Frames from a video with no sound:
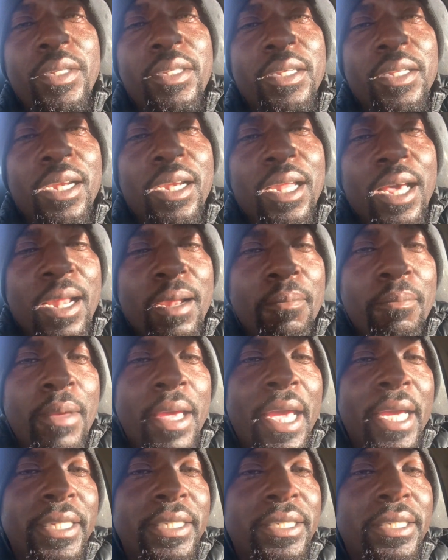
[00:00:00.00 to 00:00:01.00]
did a lot of
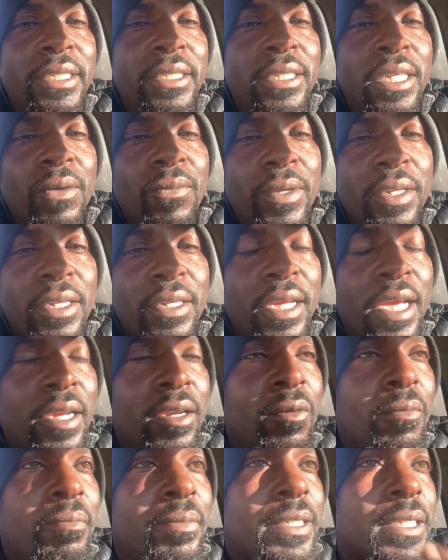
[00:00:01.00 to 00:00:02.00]
bad shit that we didn't have
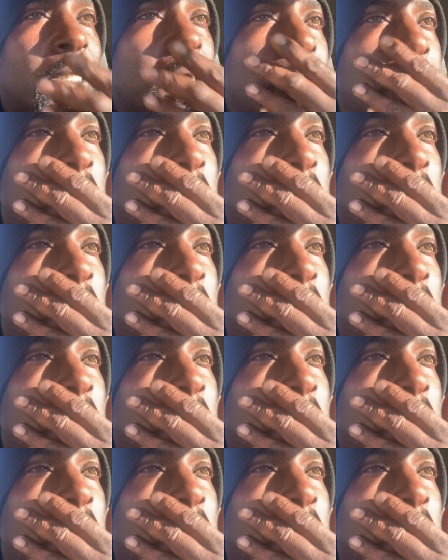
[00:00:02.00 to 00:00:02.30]
no business